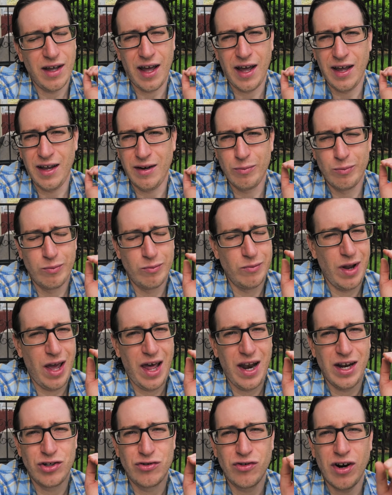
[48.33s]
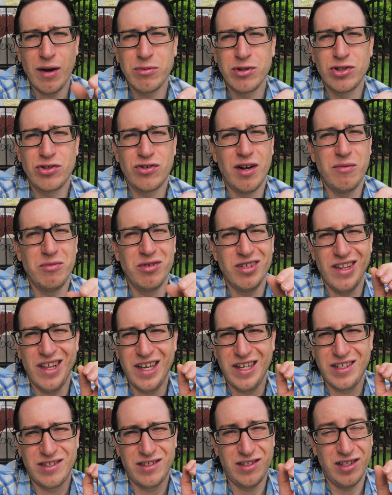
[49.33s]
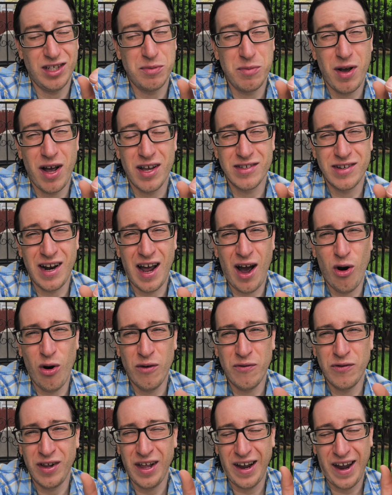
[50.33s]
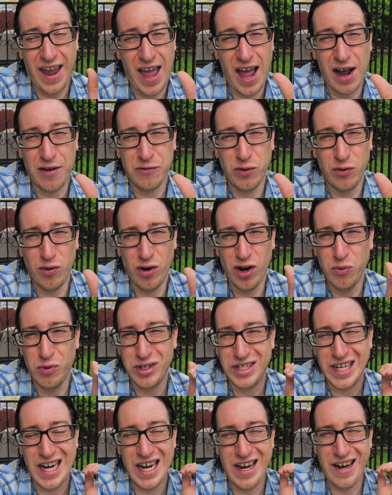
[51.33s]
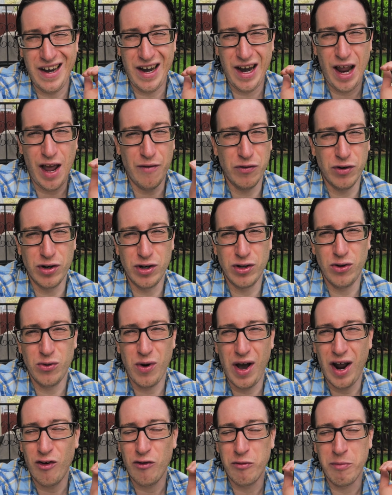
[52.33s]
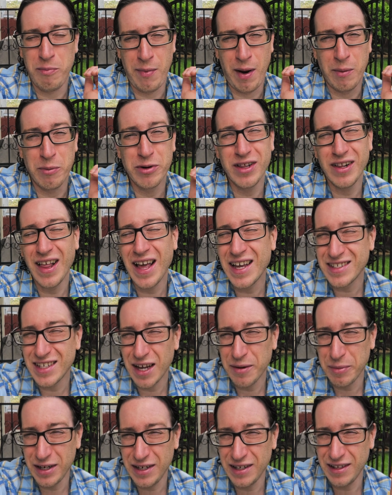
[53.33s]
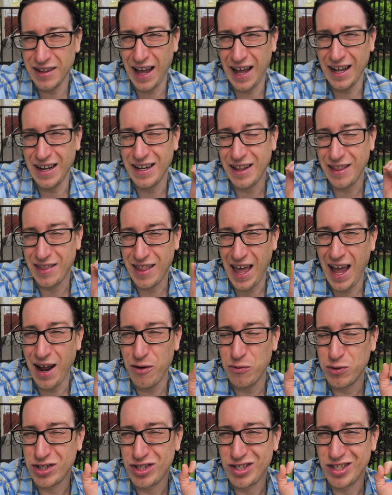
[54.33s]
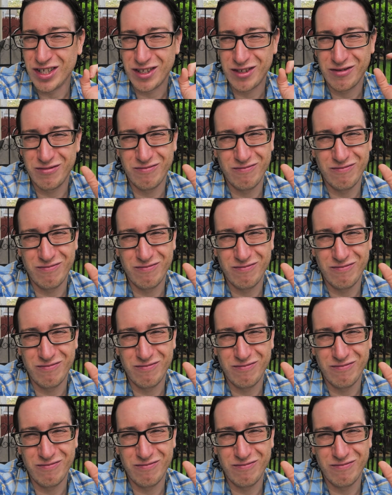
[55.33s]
I had to drop the treadmill like 6 miles an hour for like half the run, which I never do. I don't remember the last time I did that. That was just.